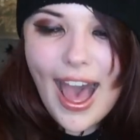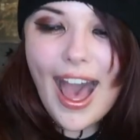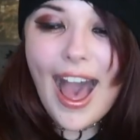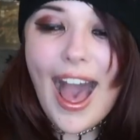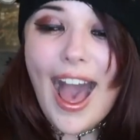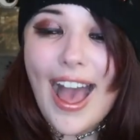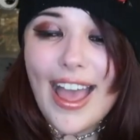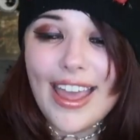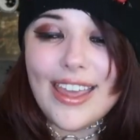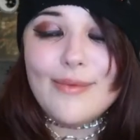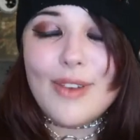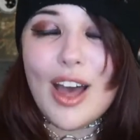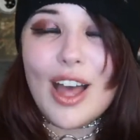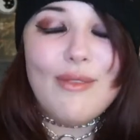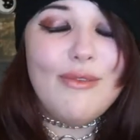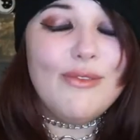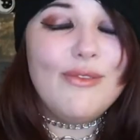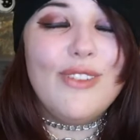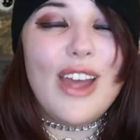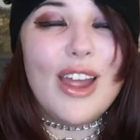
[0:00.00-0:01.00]

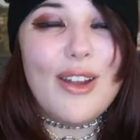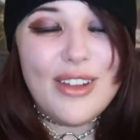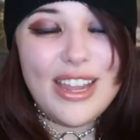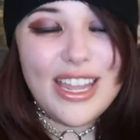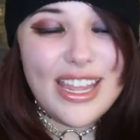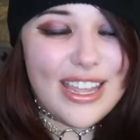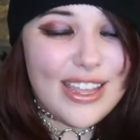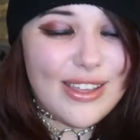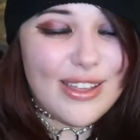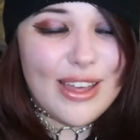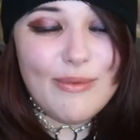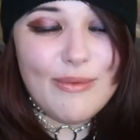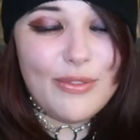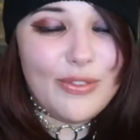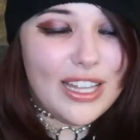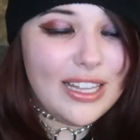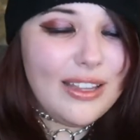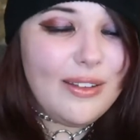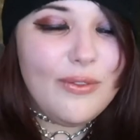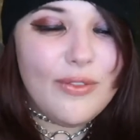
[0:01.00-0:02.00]
I'm
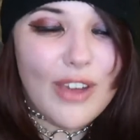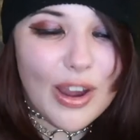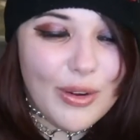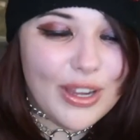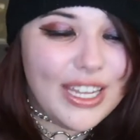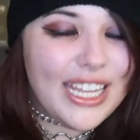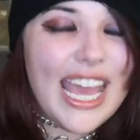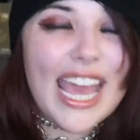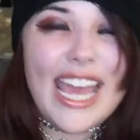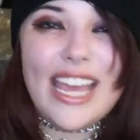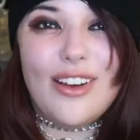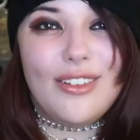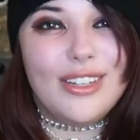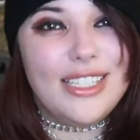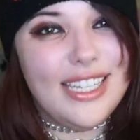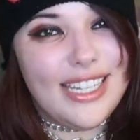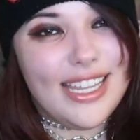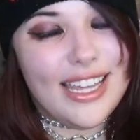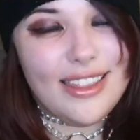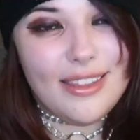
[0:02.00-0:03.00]
feeling very
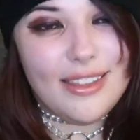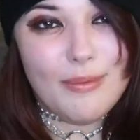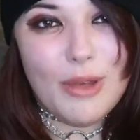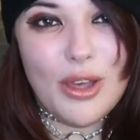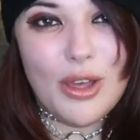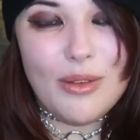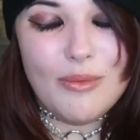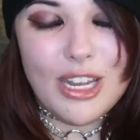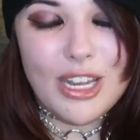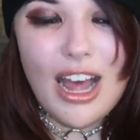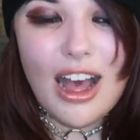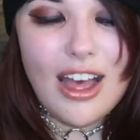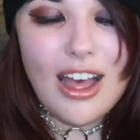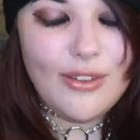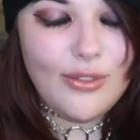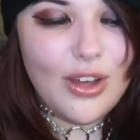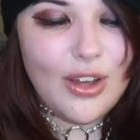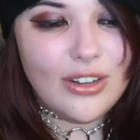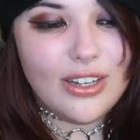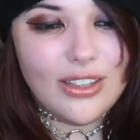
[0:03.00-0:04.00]
chaotic at the moment.
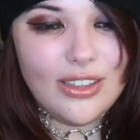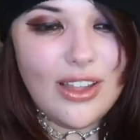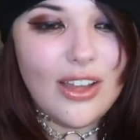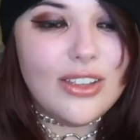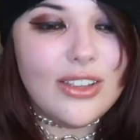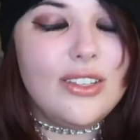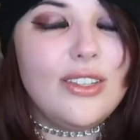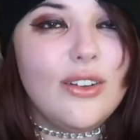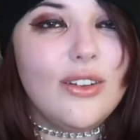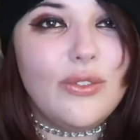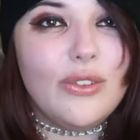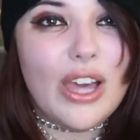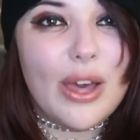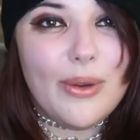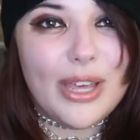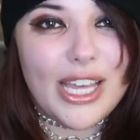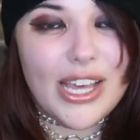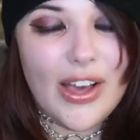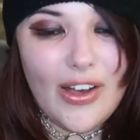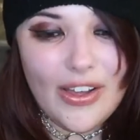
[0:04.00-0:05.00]
I've got a lot of stuff
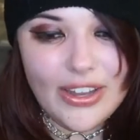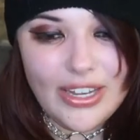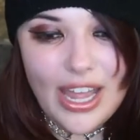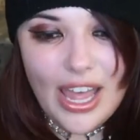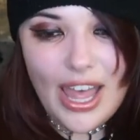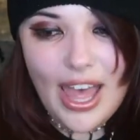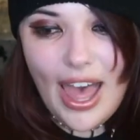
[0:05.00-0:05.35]
going on.